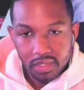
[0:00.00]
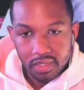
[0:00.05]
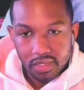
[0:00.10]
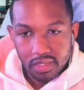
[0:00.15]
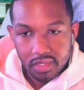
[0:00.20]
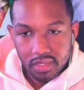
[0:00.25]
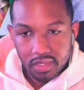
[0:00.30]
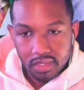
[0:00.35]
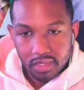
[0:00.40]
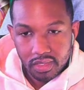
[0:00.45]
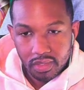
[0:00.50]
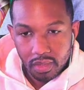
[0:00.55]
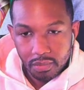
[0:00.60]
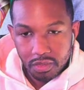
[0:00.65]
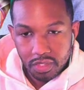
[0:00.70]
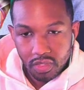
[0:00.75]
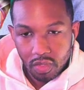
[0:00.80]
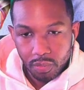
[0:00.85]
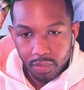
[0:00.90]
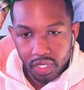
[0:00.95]
So I'm
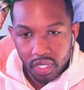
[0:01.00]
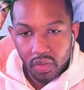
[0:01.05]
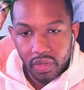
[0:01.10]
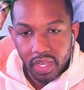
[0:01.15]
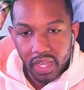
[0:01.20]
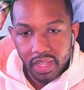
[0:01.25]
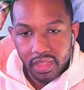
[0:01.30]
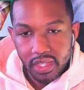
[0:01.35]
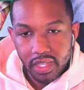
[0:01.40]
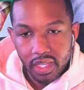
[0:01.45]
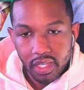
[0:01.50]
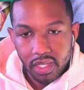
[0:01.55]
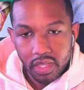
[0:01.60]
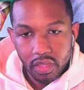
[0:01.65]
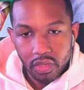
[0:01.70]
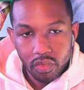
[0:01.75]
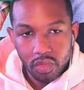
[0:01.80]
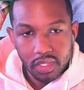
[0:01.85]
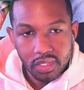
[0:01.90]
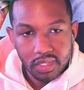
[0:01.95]
just hoping... Okay, I did get
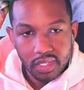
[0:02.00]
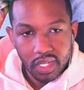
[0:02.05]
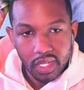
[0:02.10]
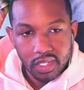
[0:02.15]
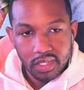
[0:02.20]
three Sky